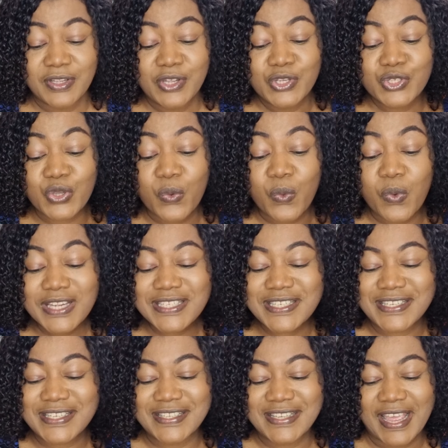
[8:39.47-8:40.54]
So what she
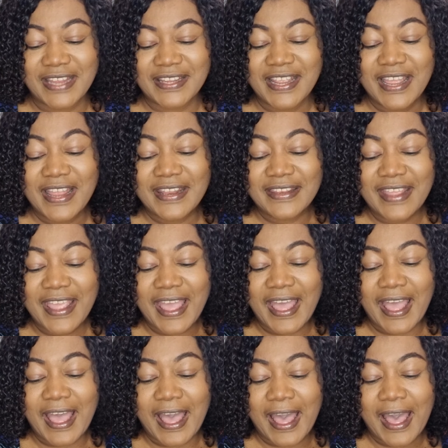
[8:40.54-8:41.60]
said, they
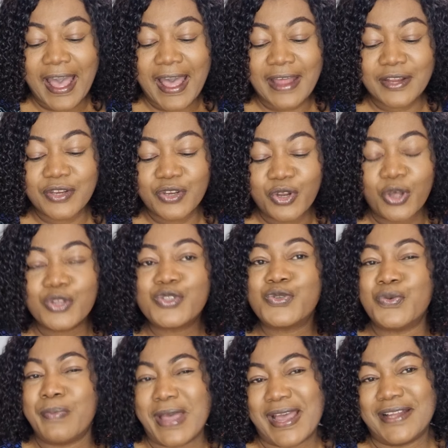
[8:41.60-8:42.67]
are not too
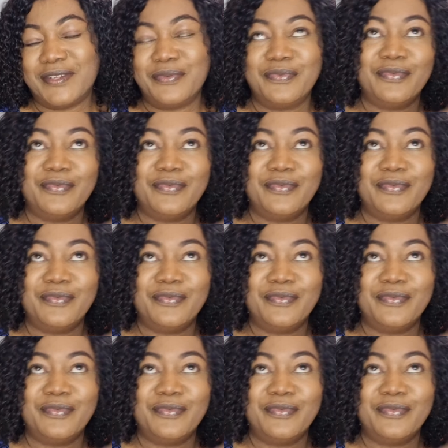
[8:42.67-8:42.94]
bad.